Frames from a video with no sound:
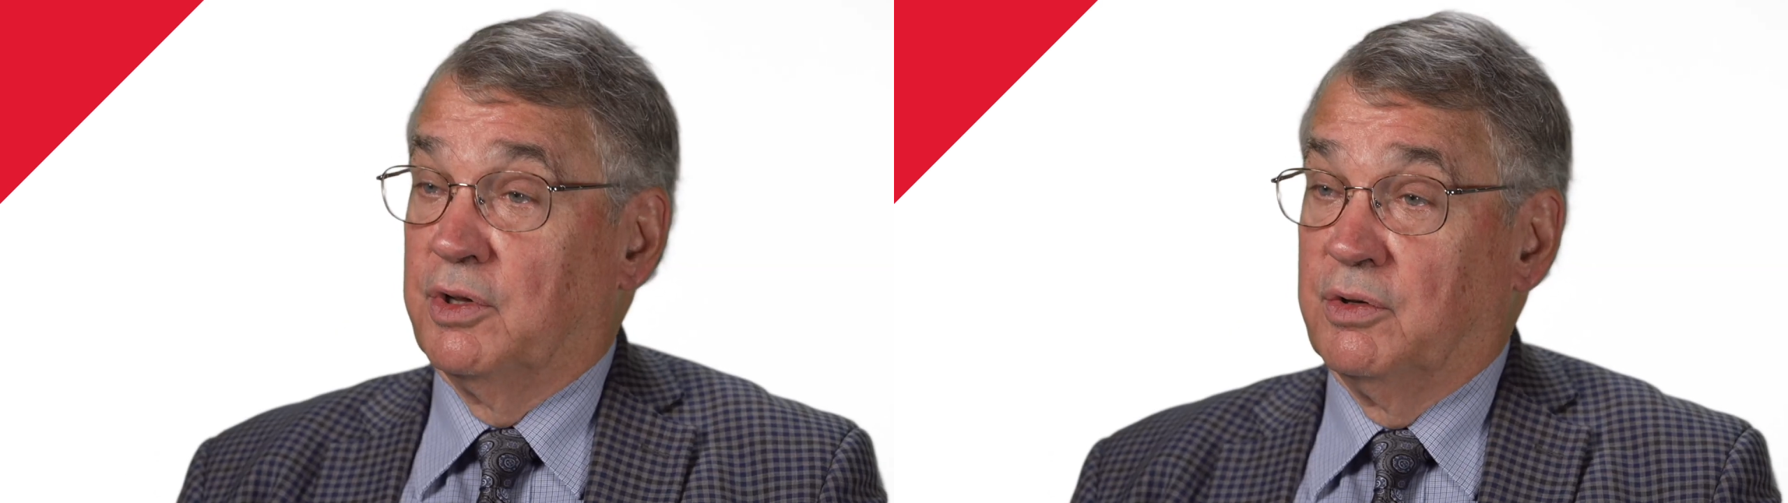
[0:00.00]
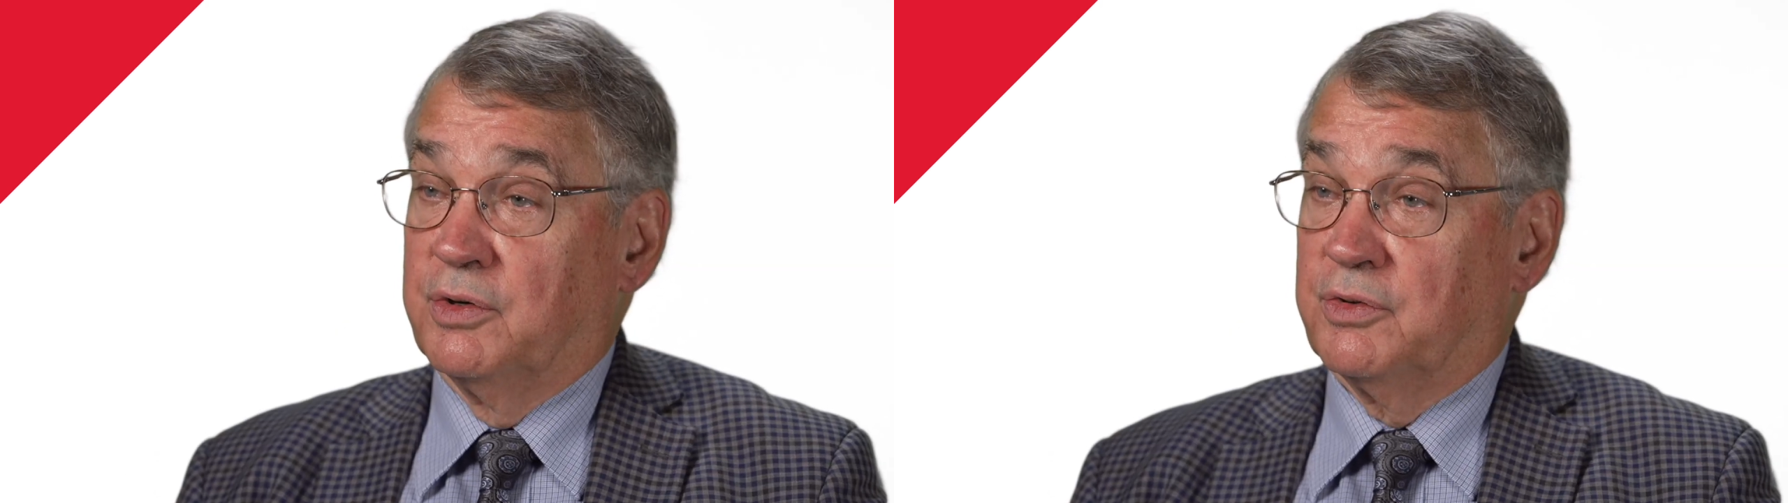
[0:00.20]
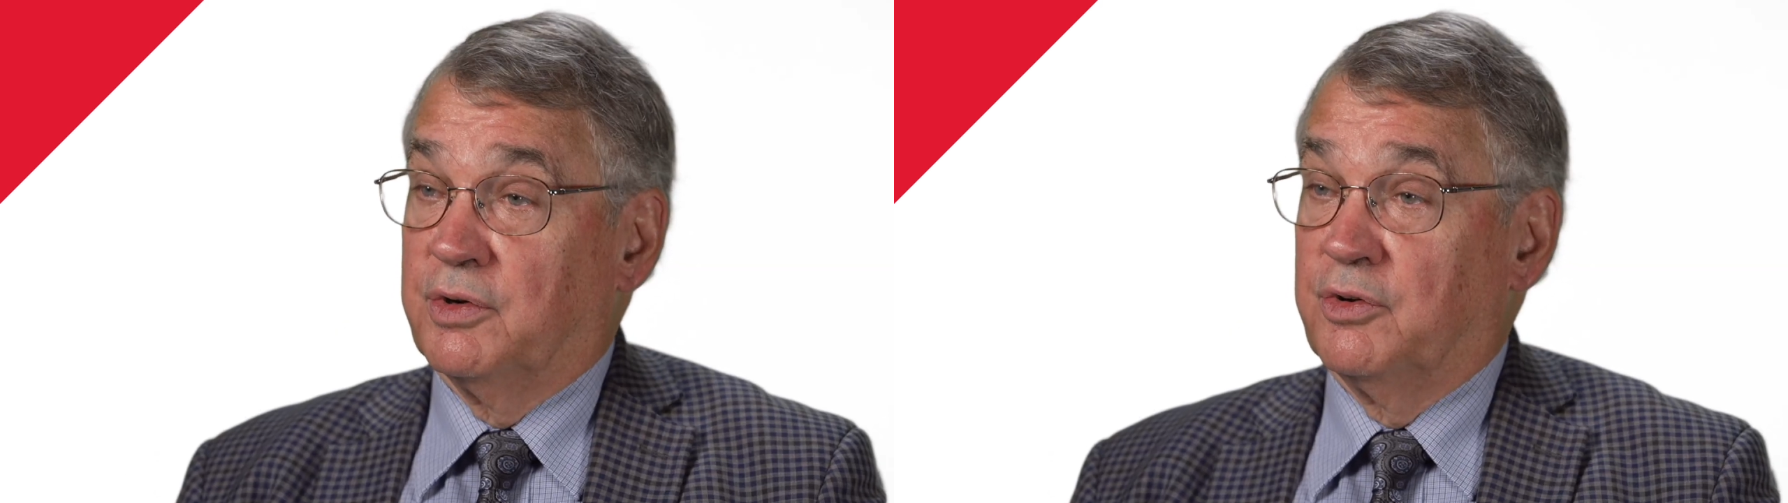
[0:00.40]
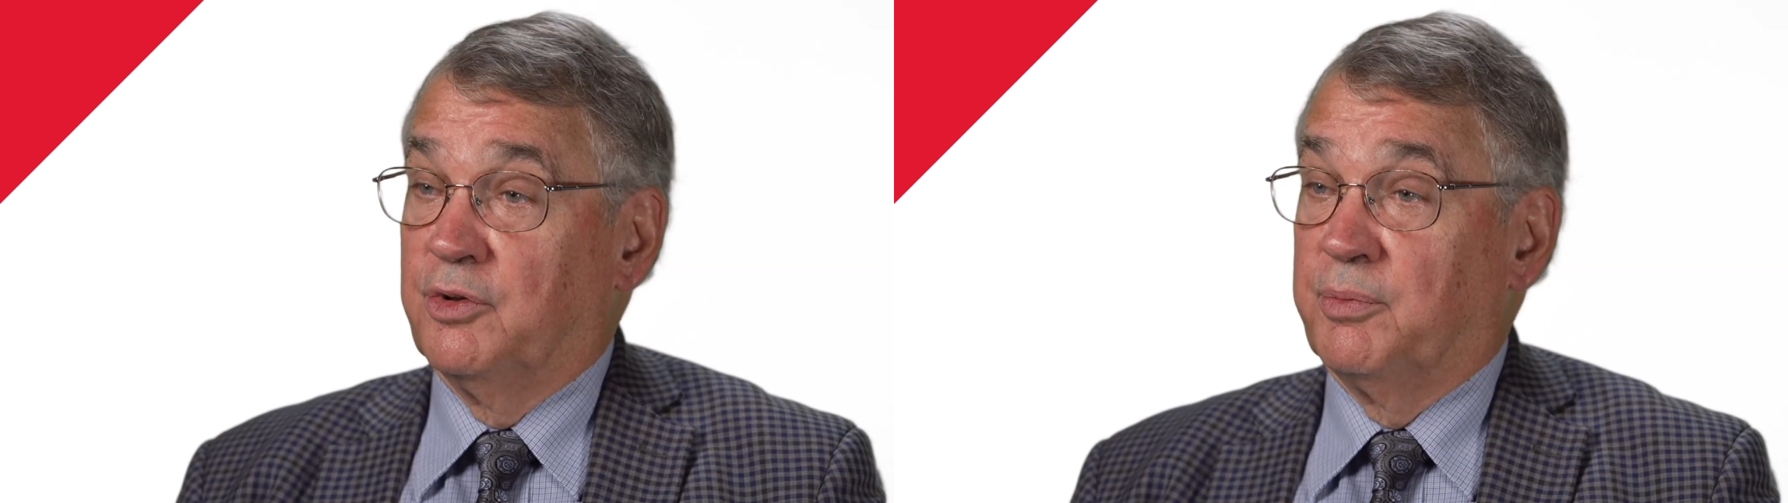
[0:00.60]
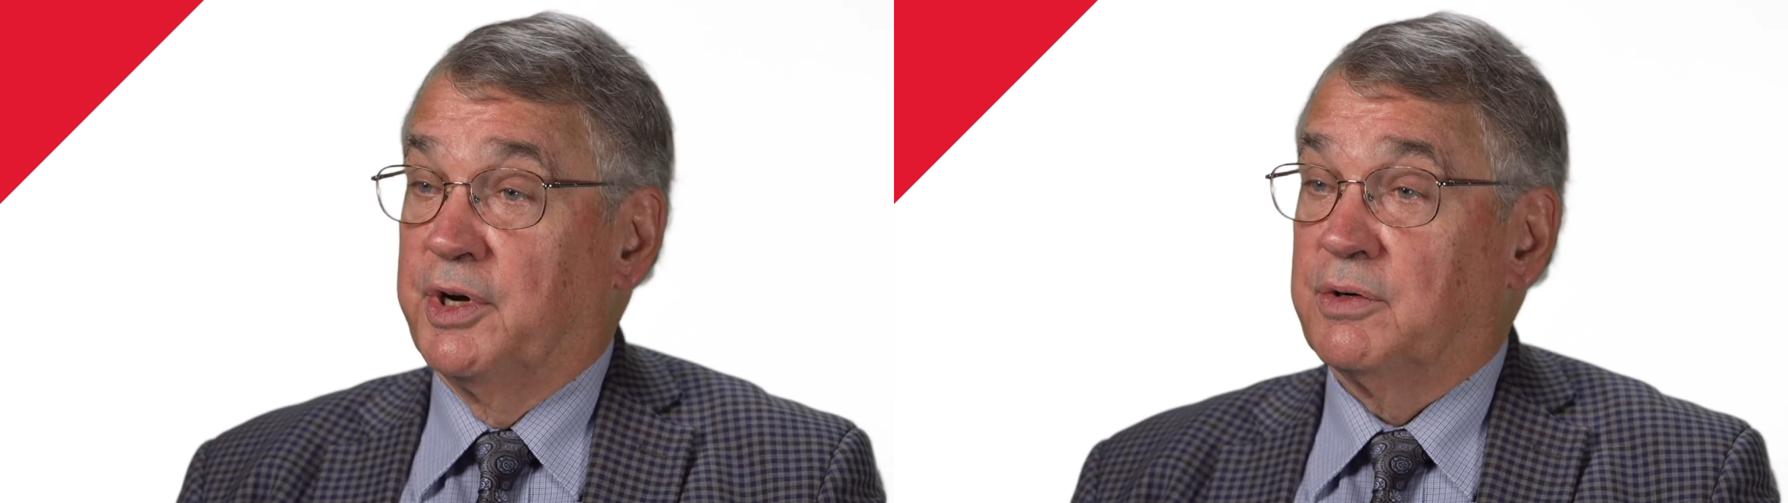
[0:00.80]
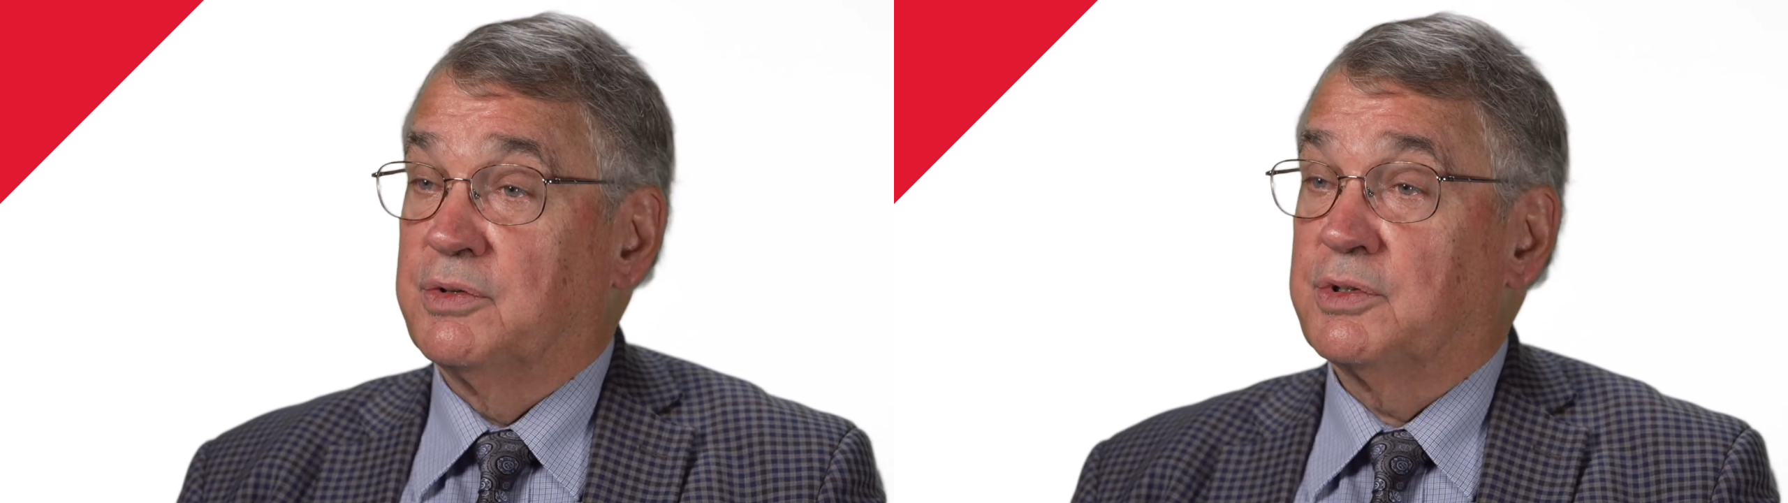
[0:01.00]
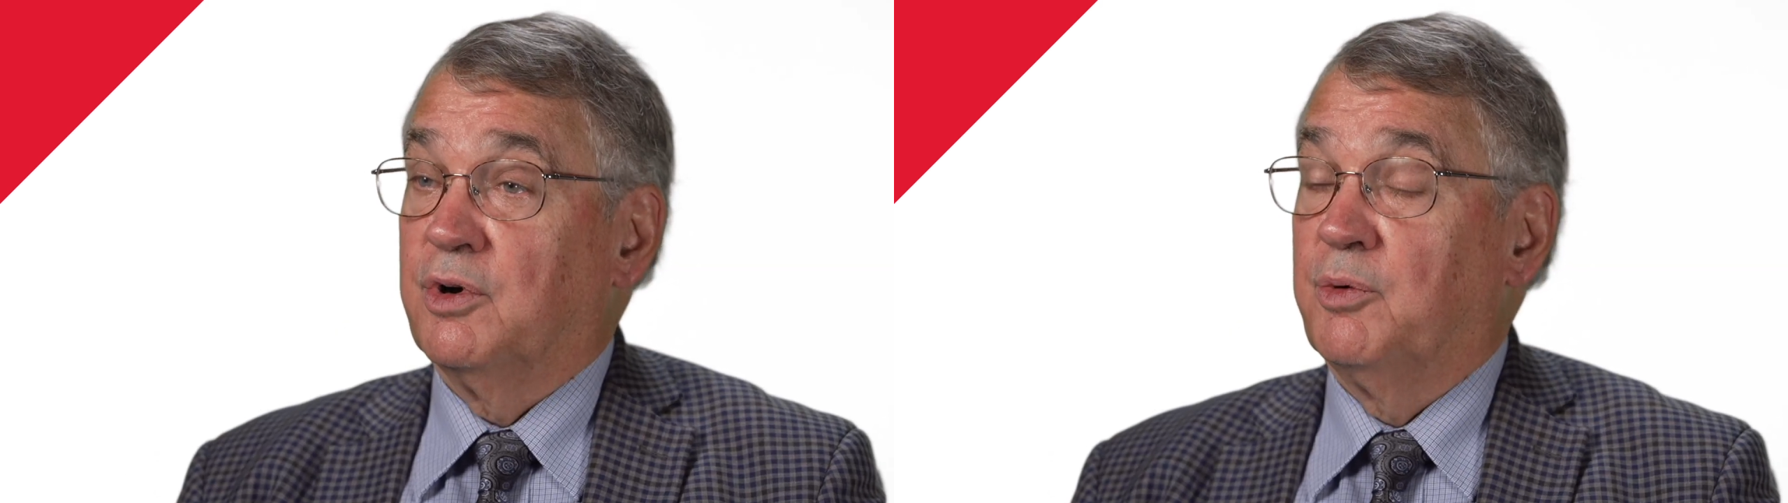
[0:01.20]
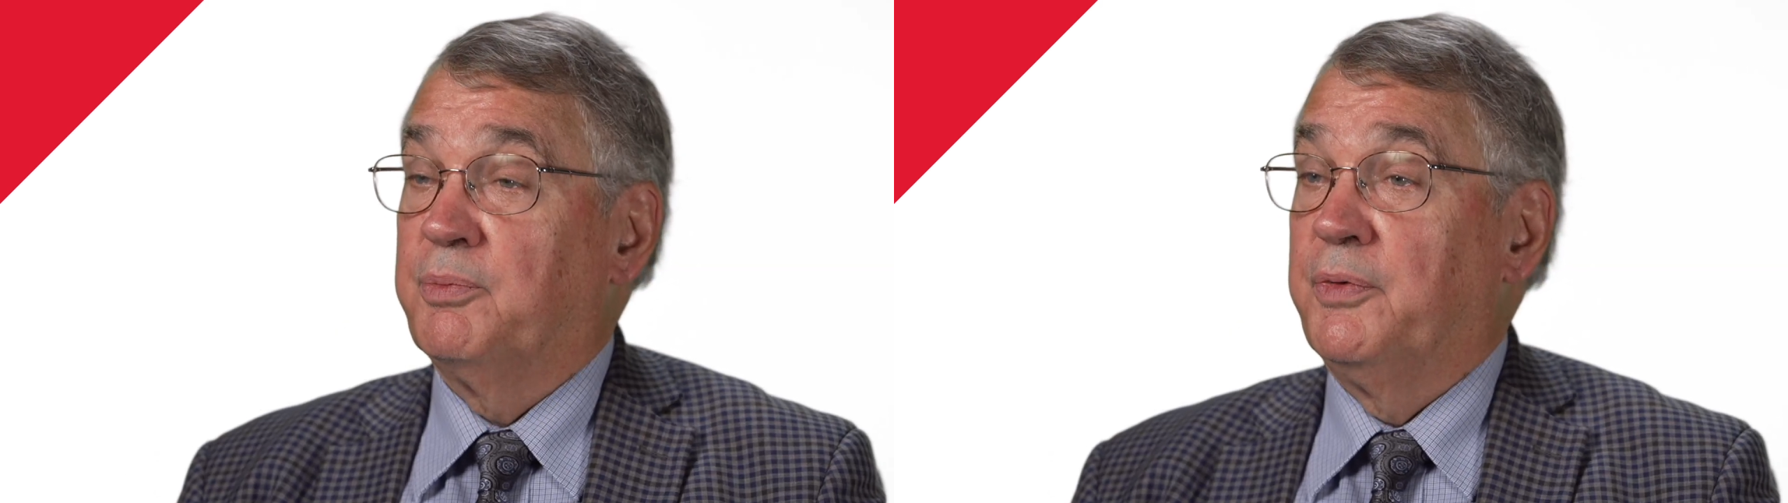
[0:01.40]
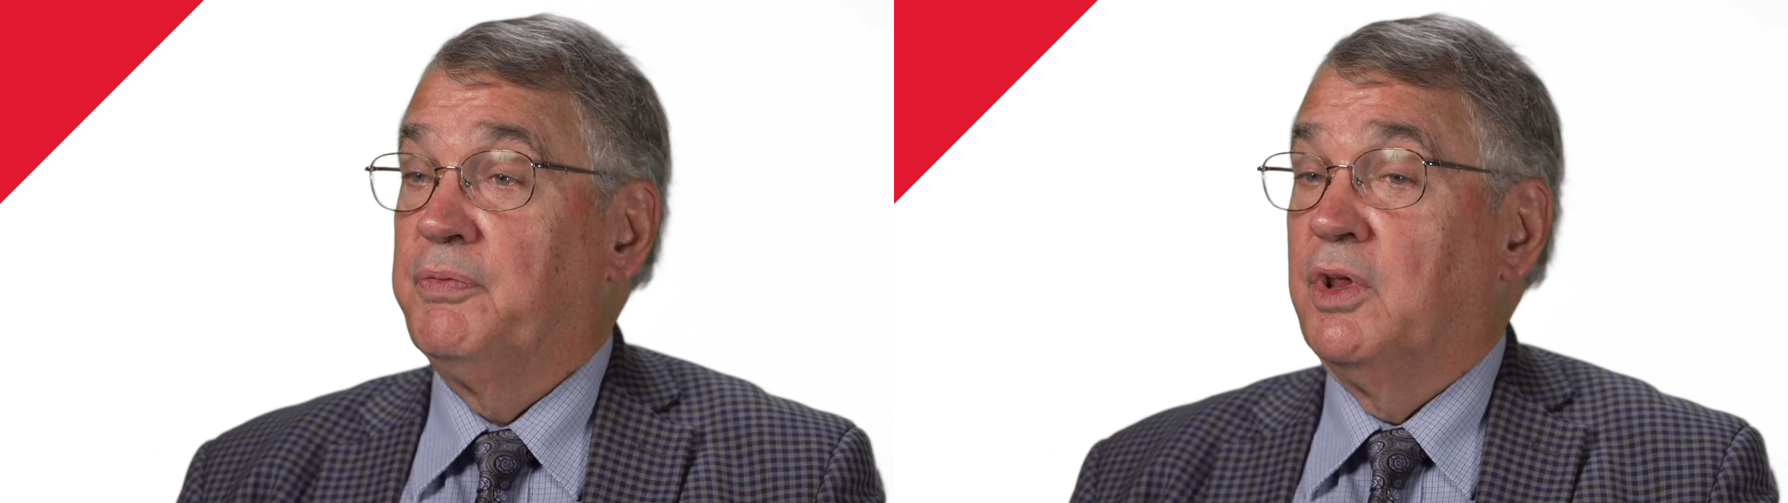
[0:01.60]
it looks under the microscope.